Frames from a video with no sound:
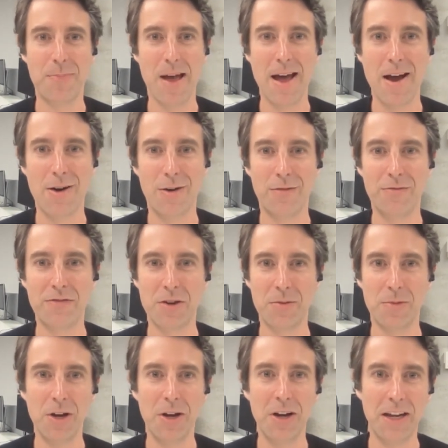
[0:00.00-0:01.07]
power of
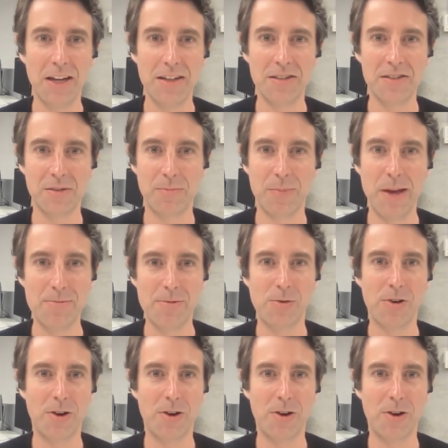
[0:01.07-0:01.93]
communities and people